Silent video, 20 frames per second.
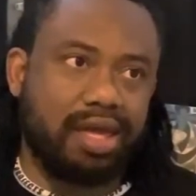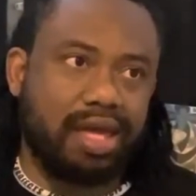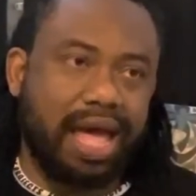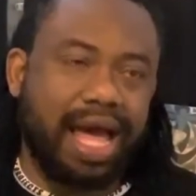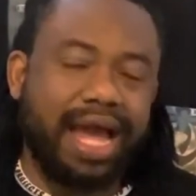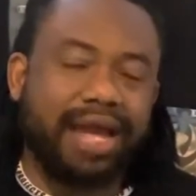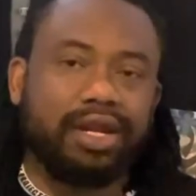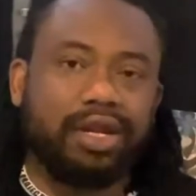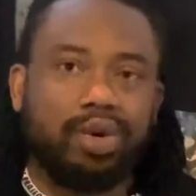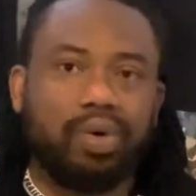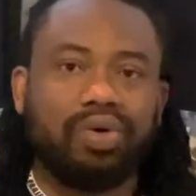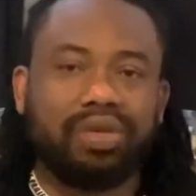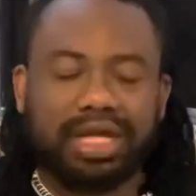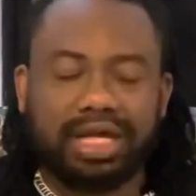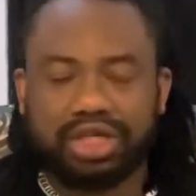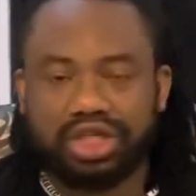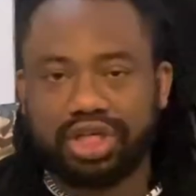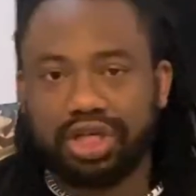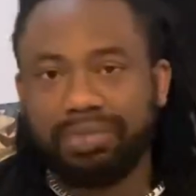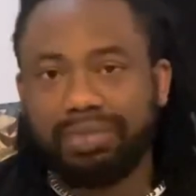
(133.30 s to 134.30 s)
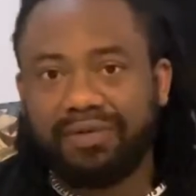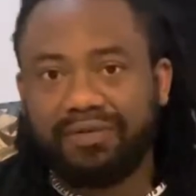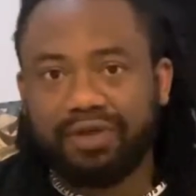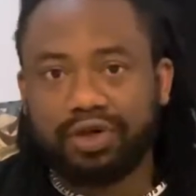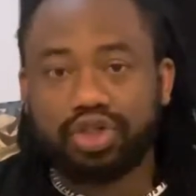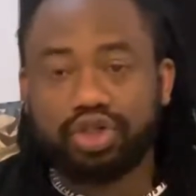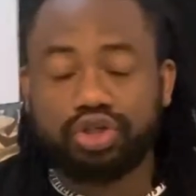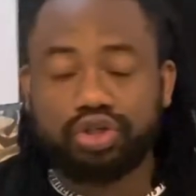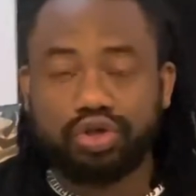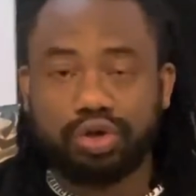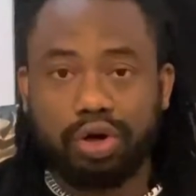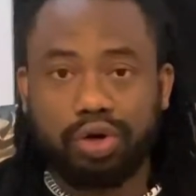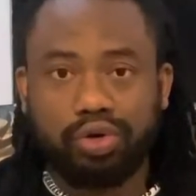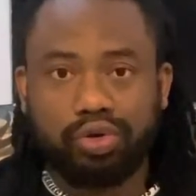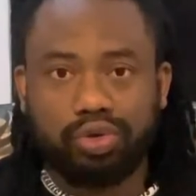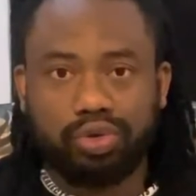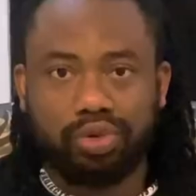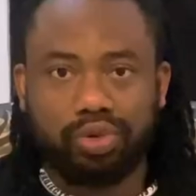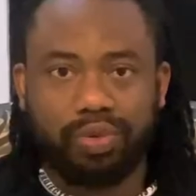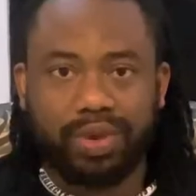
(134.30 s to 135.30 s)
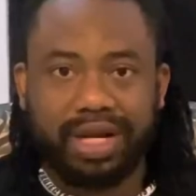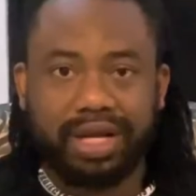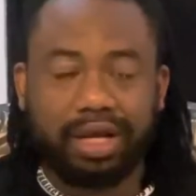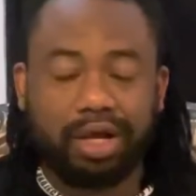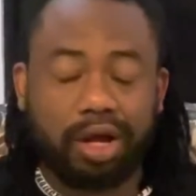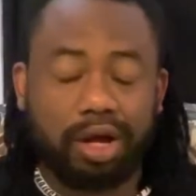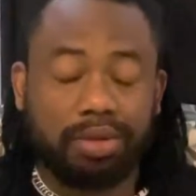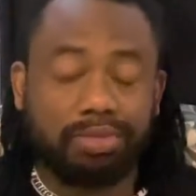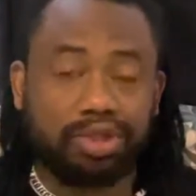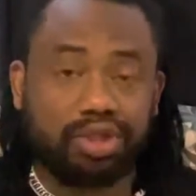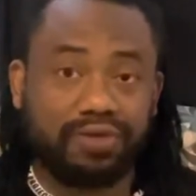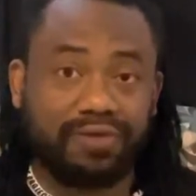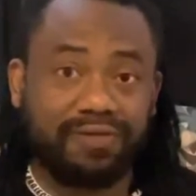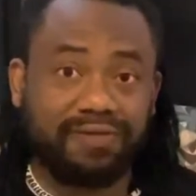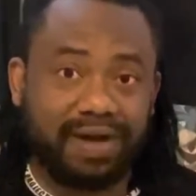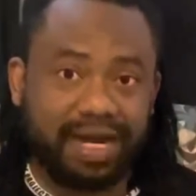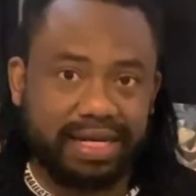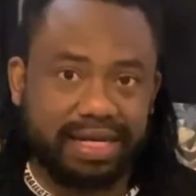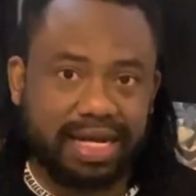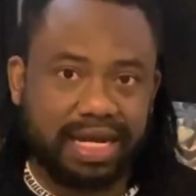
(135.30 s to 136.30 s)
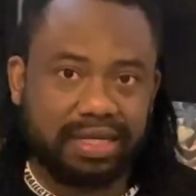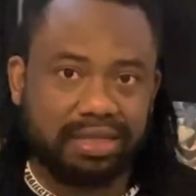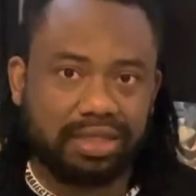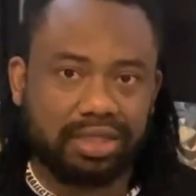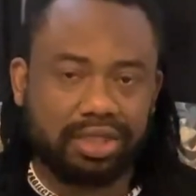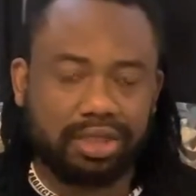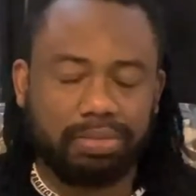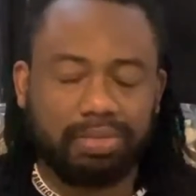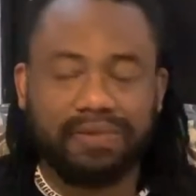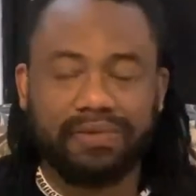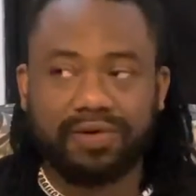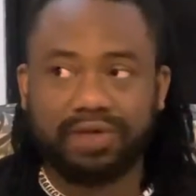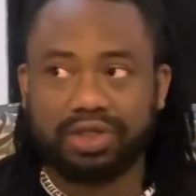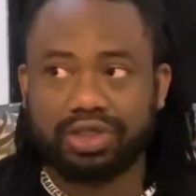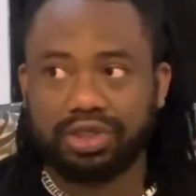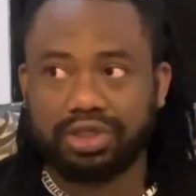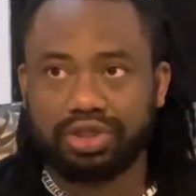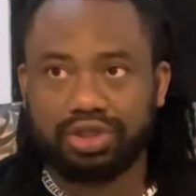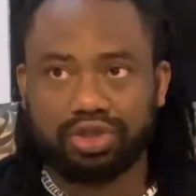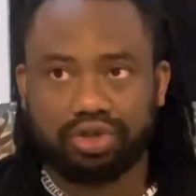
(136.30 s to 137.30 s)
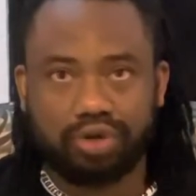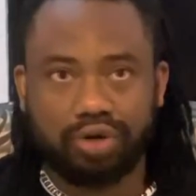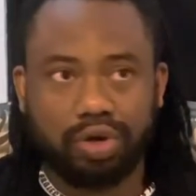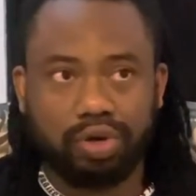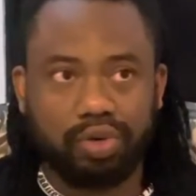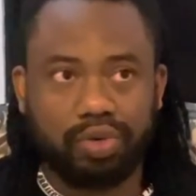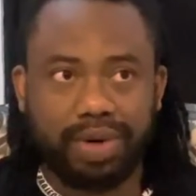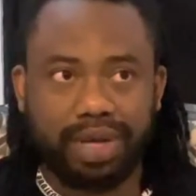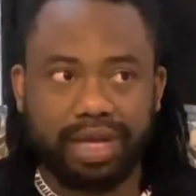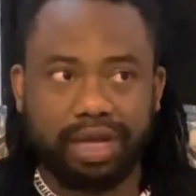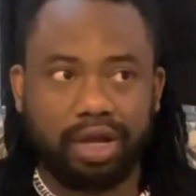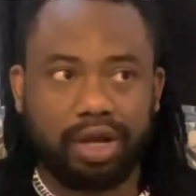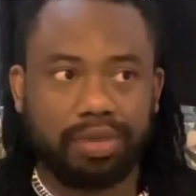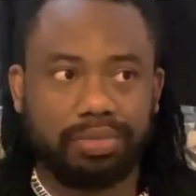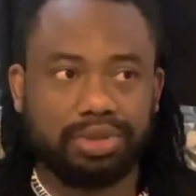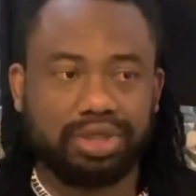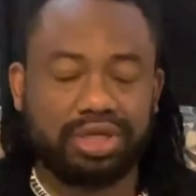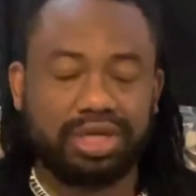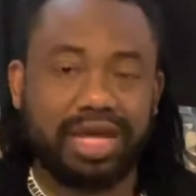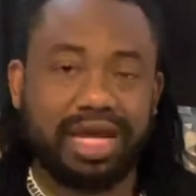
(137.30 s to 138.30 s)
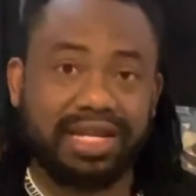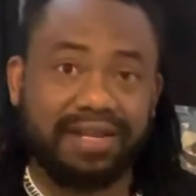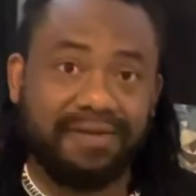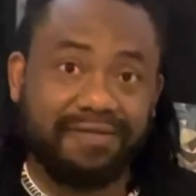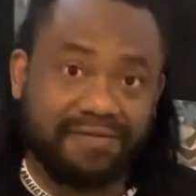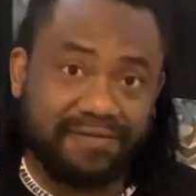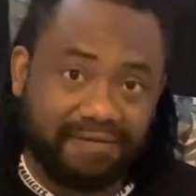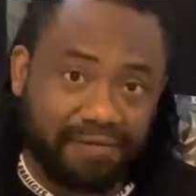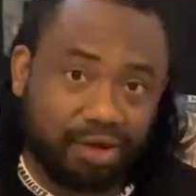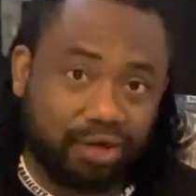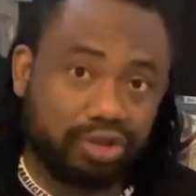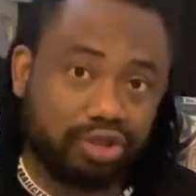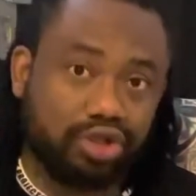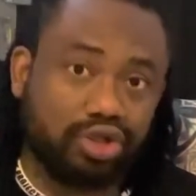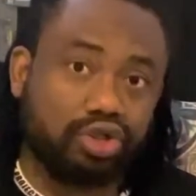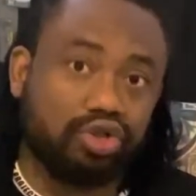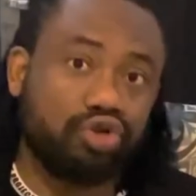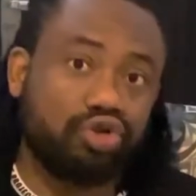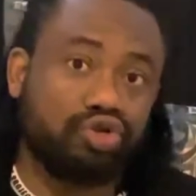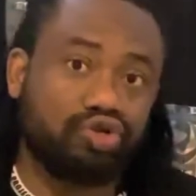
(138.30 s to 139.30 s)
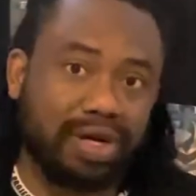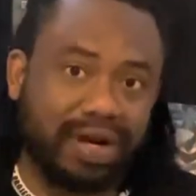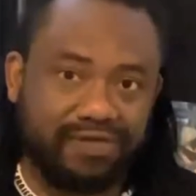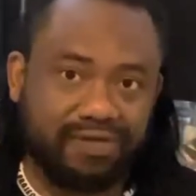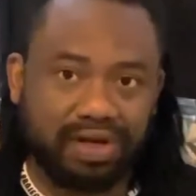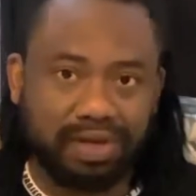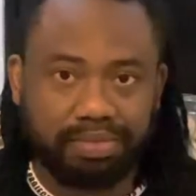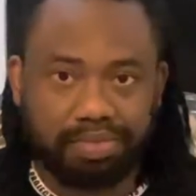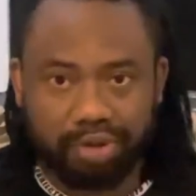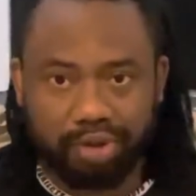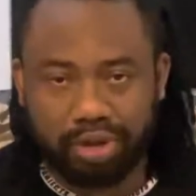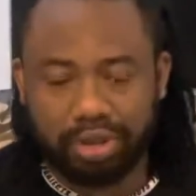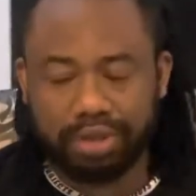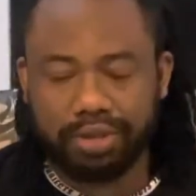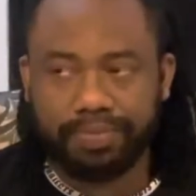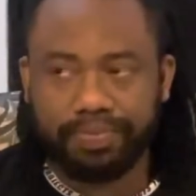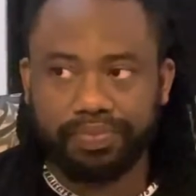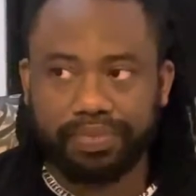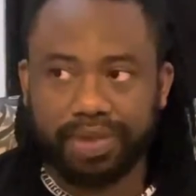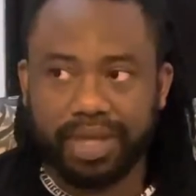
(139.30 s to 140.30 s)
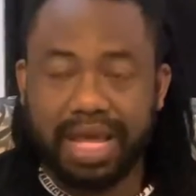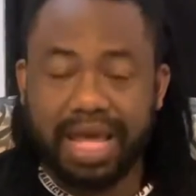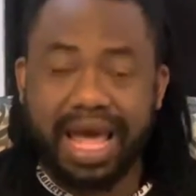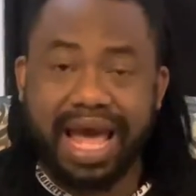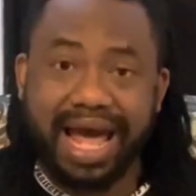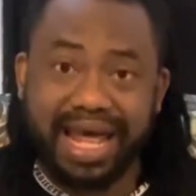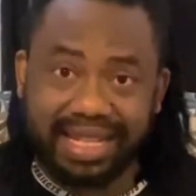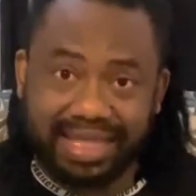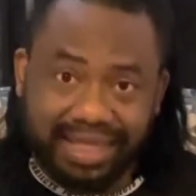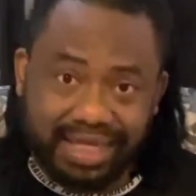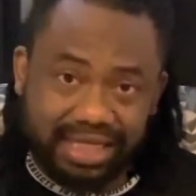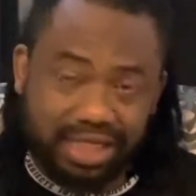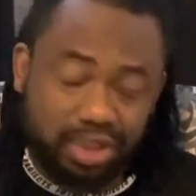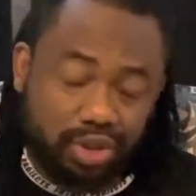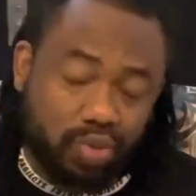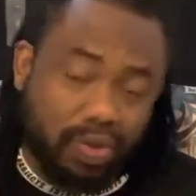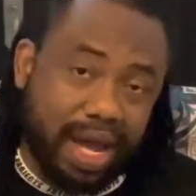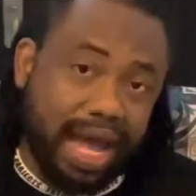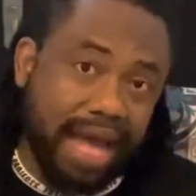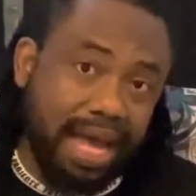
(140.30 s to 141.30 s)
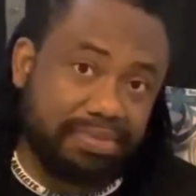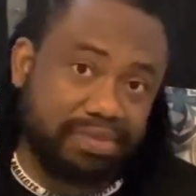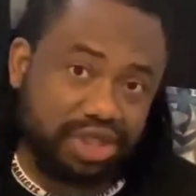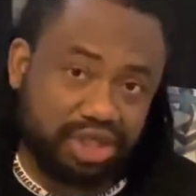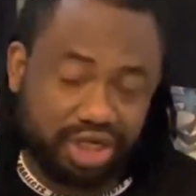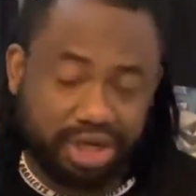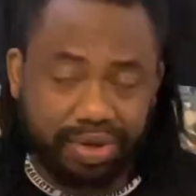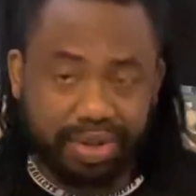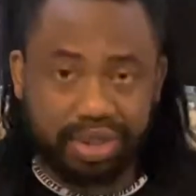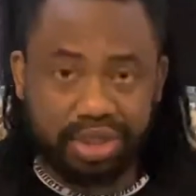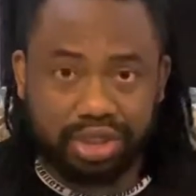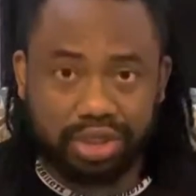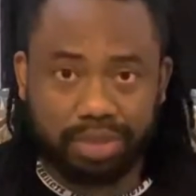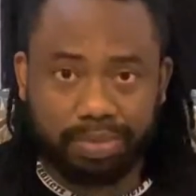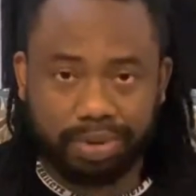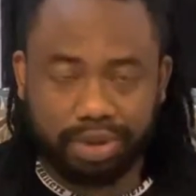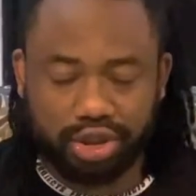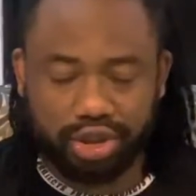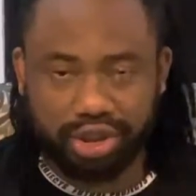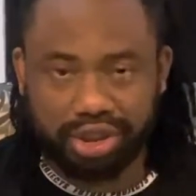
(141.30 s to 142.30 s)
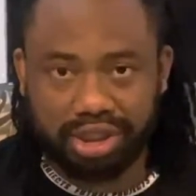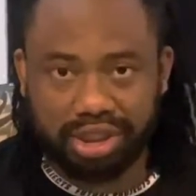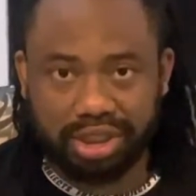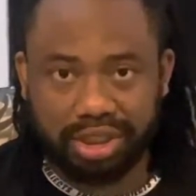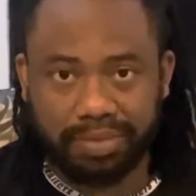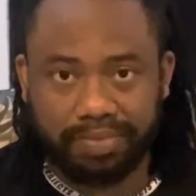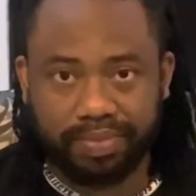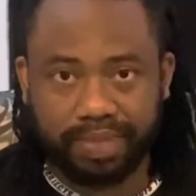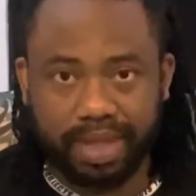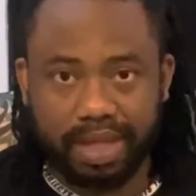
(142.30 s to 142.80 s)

I know that some of us struggle when it comes to finance, some of us struggle when it comes to getting funds to travel abroad. And this is why I'm sharing this opportunity.